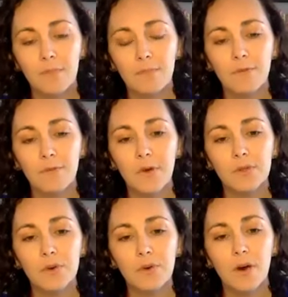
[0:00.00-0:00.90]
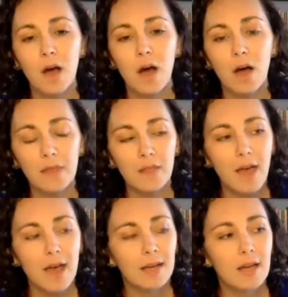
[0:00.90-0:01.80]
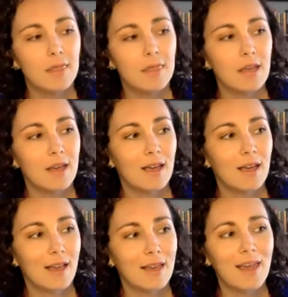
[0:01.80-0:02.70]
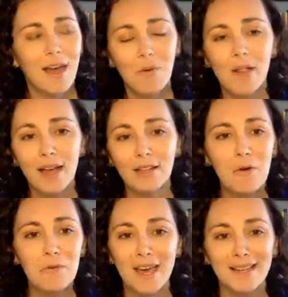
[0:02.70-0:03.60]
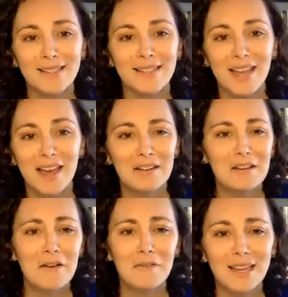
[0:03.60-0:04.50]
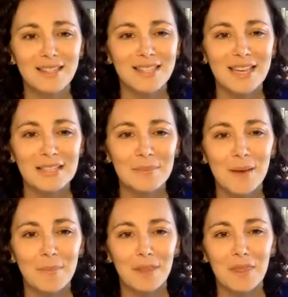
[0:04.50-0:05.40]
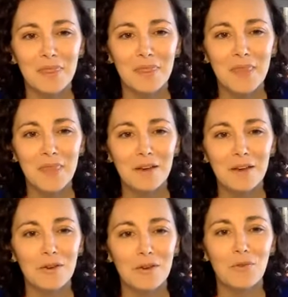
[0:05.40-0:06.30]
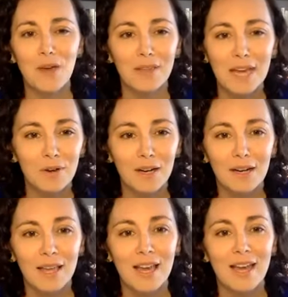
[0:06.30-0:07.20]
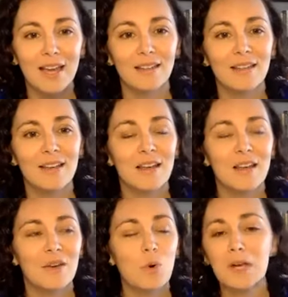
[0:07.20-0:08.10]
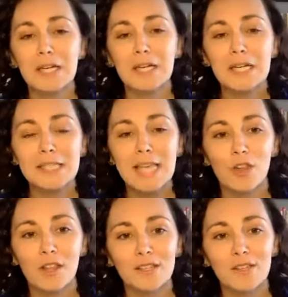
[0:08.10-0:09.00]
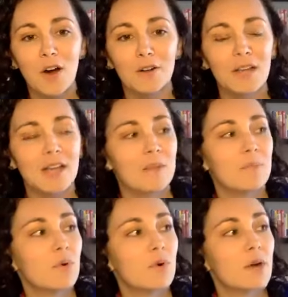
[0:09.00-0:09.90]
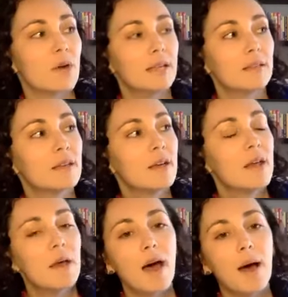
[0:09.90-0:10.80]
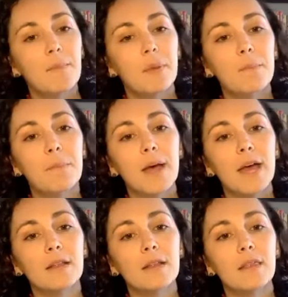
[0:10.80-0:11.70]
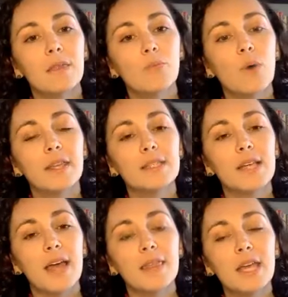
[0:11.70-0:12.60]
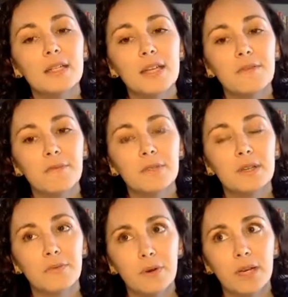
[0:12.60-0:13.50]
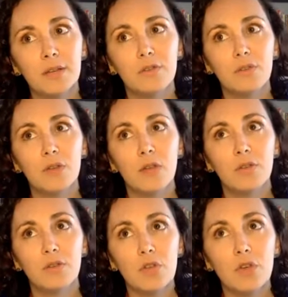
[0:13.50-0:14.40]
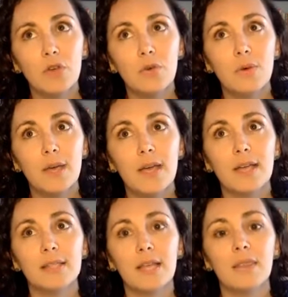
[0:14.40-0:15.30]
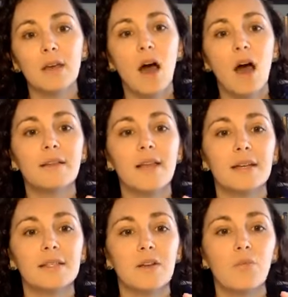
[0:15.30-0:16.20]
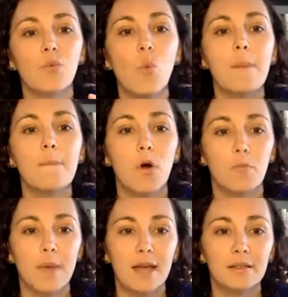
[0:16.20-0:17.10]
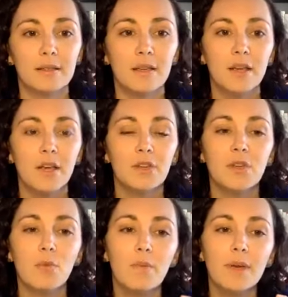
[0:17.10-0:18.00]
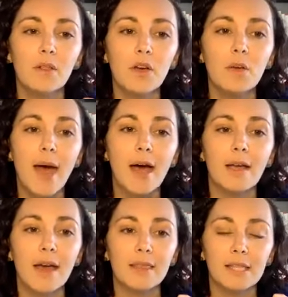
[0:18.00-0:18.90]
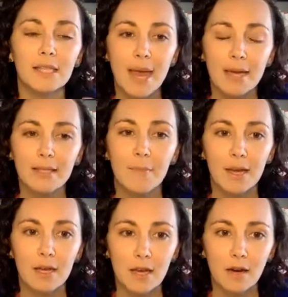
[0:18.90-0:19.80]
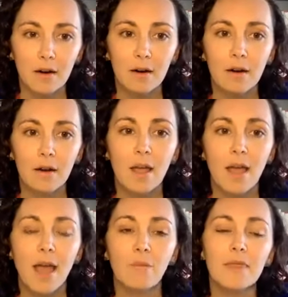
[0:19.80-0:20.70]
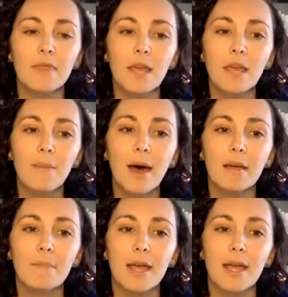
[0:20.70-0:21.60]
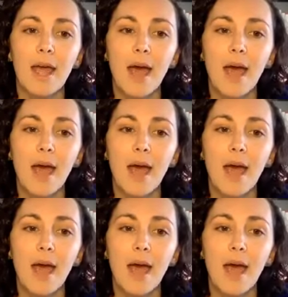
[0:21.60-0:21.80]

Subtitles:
for folks who are on the line and thinking like, yeah, well, I know this, like I know kids need to be able to think creatively and critically, and organization is hard and important. But what is, I think, different and new is in the context of what moment. So when we look back at this pandemic year and we think about it being